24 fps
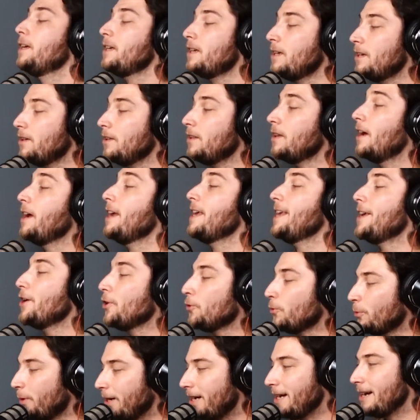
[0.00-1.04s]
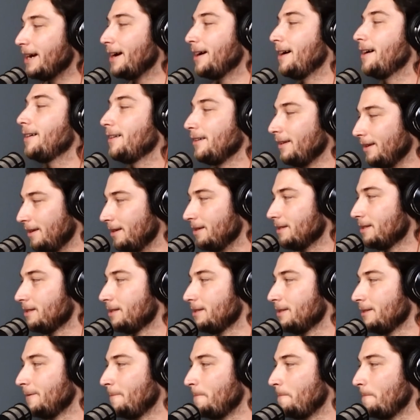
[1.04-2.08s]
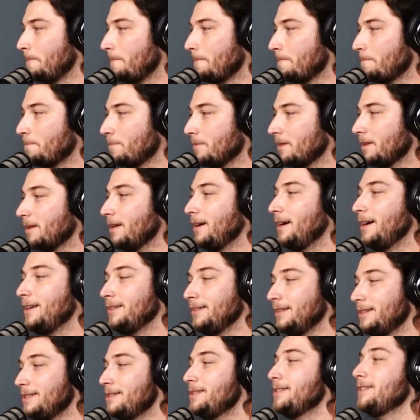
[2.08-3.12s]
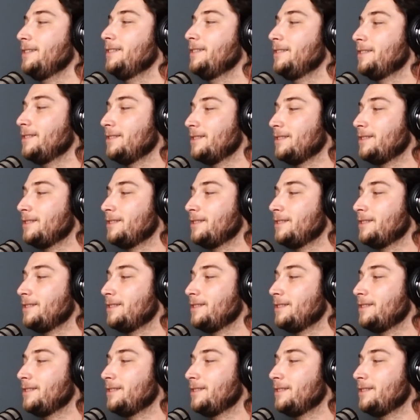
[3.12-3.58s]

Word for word: e- irregardless I listened